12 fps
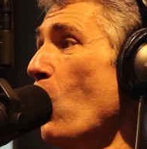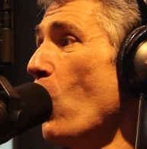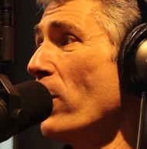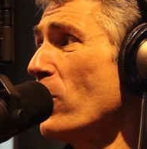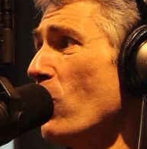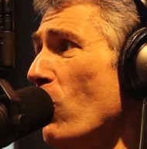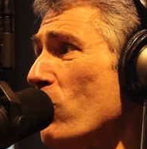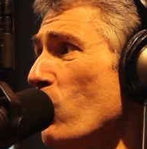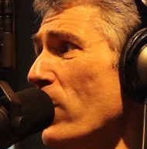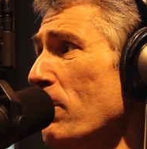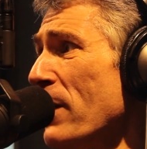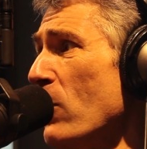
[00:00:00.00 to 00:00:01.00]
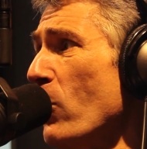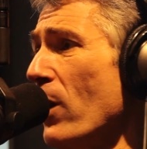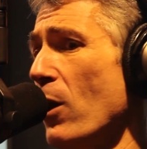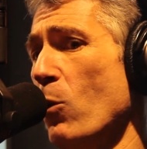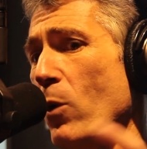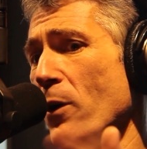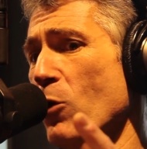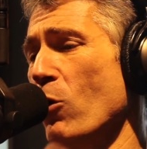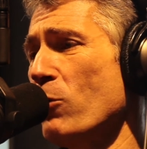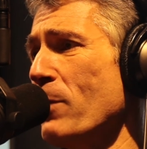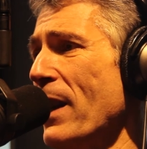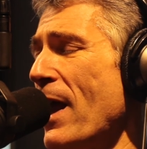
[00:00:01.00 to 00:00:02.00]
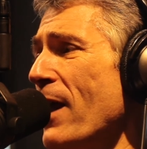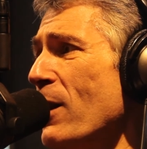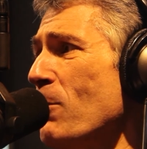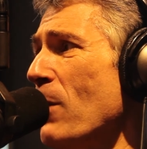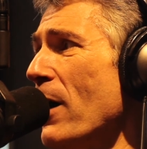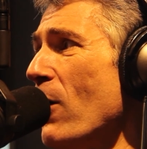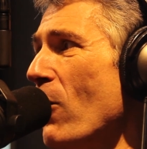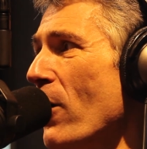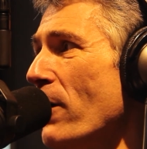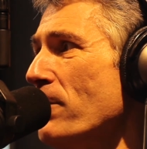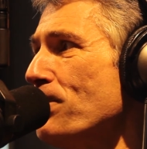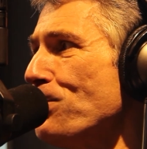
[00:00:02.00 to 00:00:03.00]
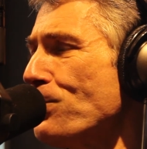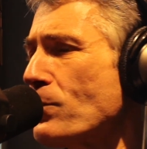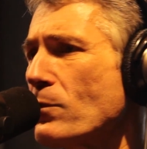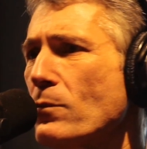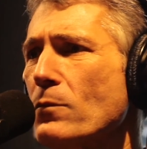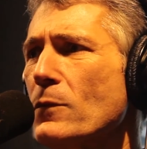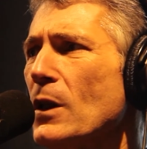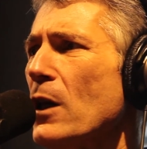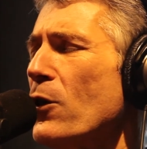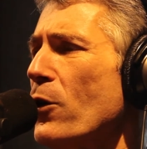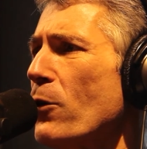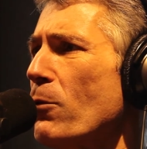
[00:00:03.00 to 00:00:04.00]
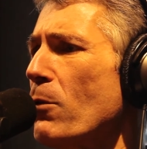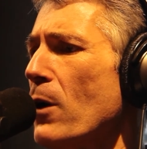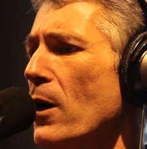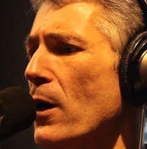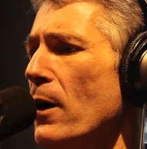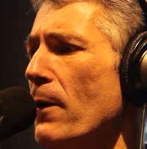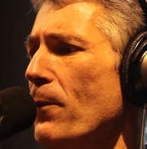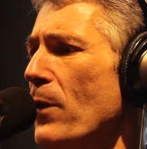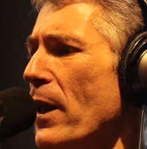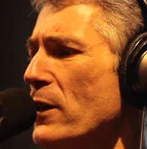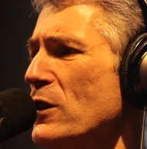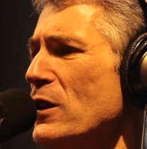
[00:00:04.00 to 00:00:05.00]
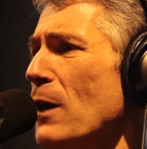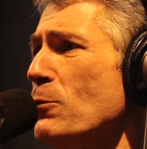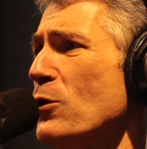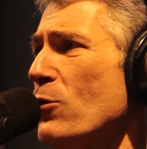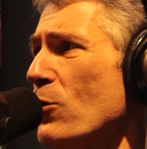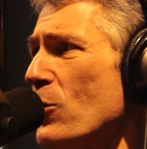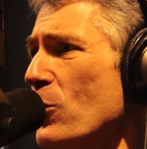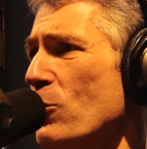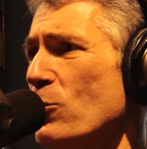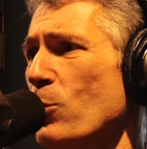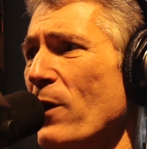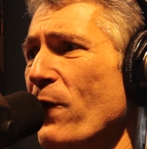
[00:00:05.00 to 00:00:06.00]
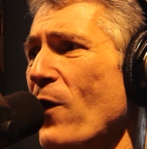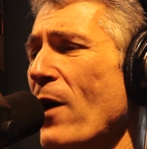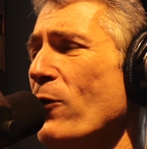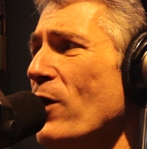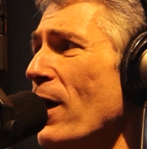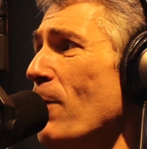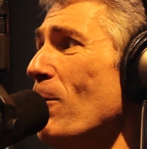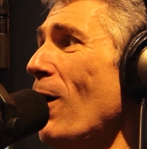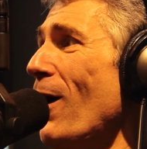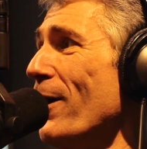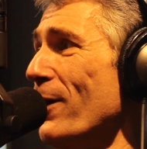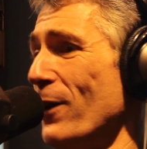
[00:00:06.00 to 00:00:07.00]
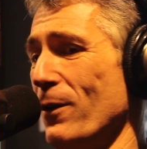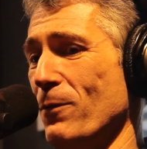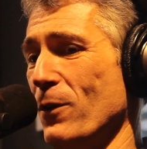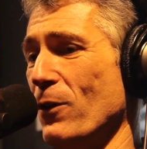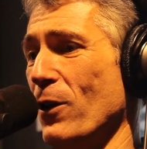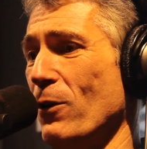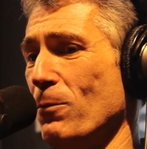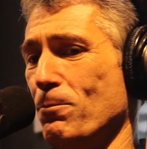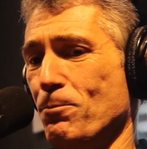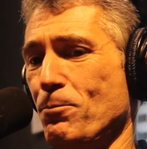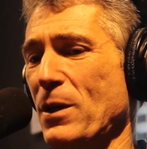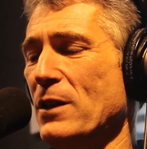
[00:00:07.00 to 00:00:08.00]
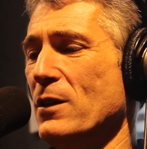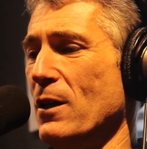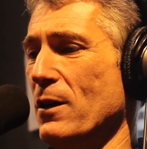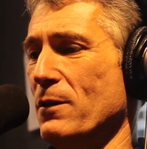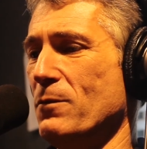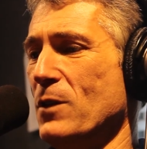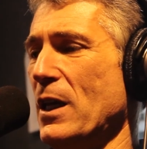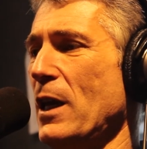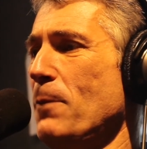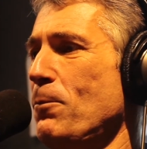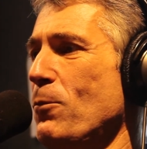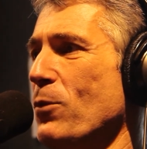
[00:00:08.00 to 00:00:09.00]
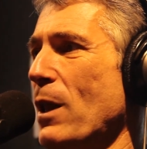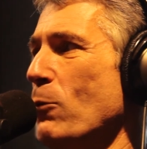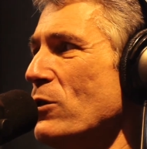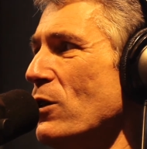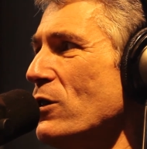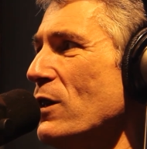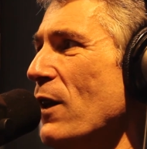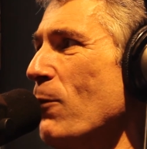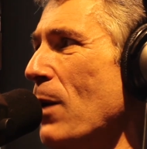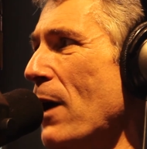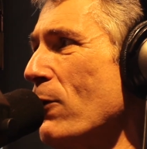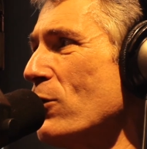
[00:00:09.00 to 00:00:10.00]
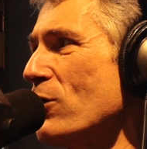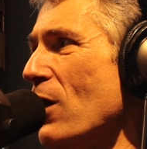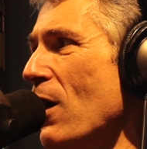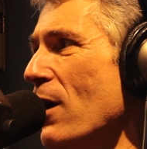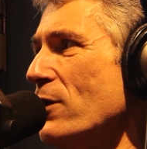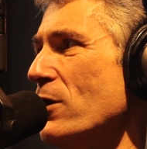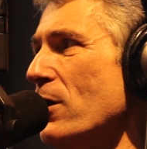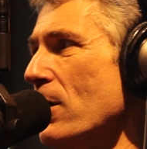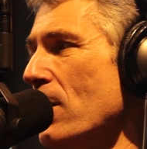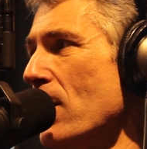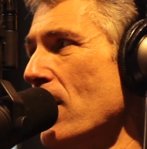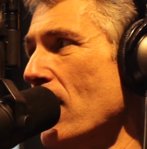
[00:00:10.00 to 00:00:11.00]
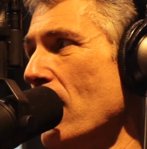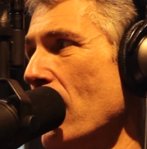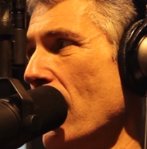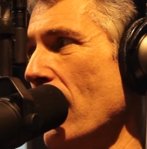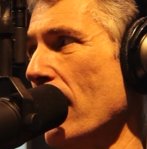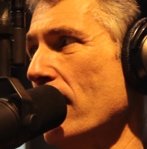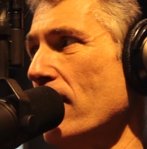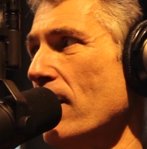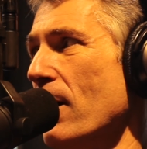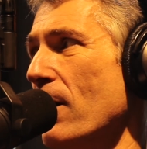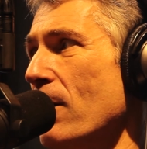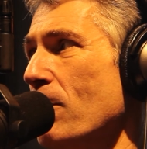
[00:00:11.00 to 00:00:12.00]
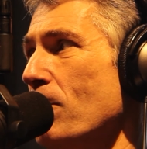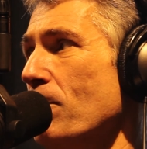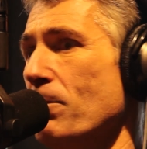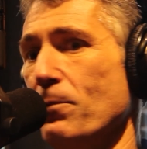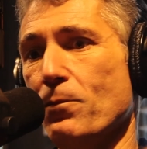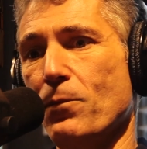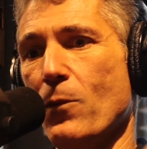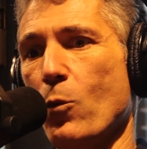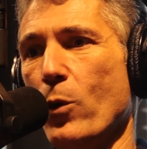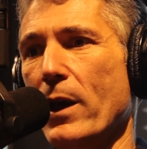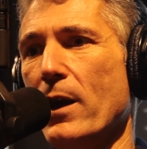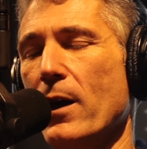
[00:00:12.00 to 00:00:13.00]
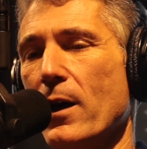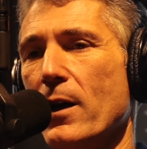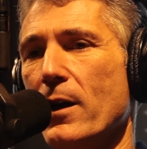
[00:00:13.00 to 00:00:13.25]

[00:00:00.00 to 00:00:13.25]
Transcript: One called Weeping Willow, one called Manhattan in My Heart. They're exceptional tunes. We found them on a little piece of tape that was in Steve Blauner's closet. And we